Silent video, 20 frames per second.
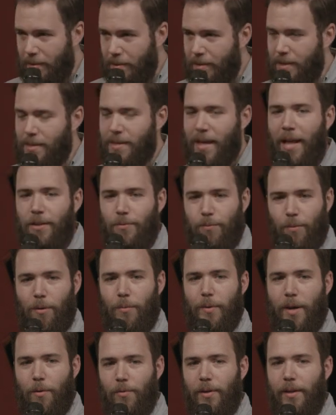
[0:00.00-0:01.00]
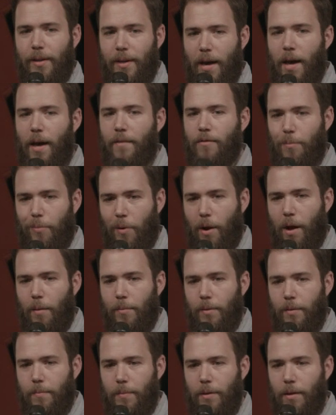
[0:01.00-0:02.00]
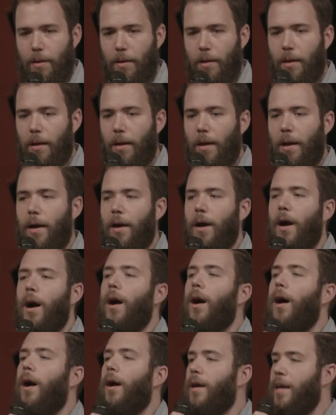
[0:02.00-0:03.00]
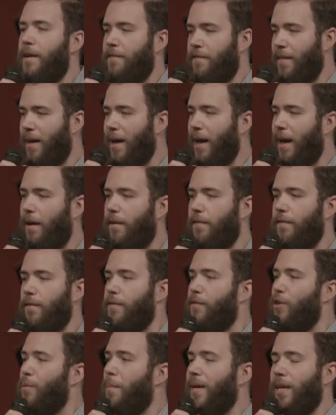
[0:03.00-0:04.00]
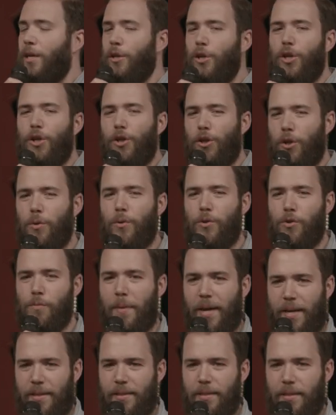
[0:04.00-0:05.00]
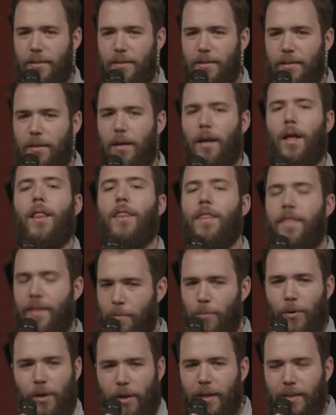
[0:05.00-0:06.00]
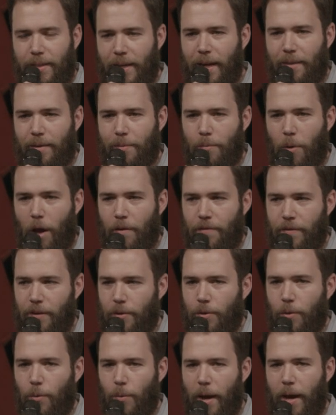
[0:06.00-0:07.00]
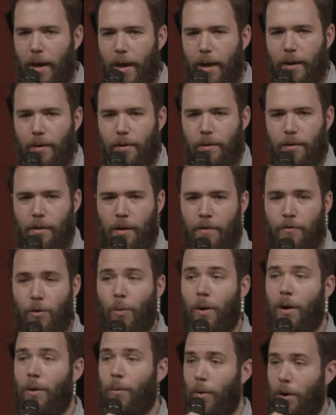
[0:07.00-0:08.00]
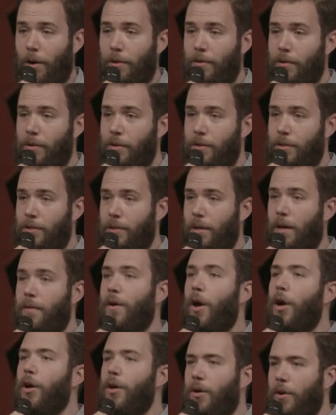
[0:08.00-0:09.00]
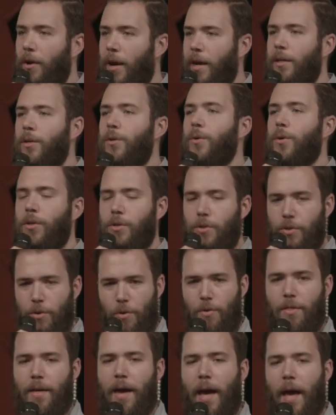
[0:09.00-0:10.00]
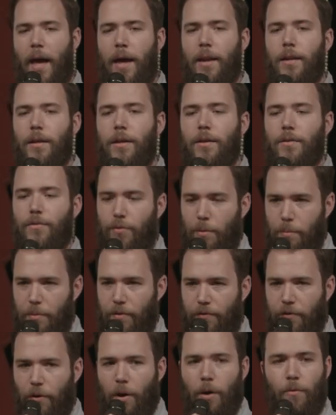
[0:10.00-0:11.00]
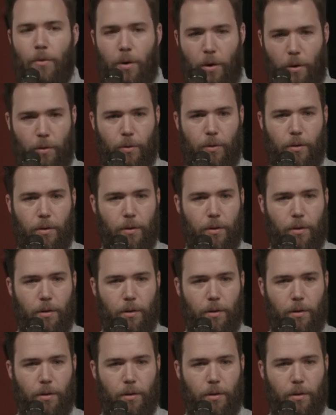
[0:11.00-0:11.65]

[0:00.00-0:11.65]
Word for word: then that's where we really have a problem. If they have, they're making huge messes, then we're going to take them off either way. If you want to work through your stuff, great, you can do that from the front row.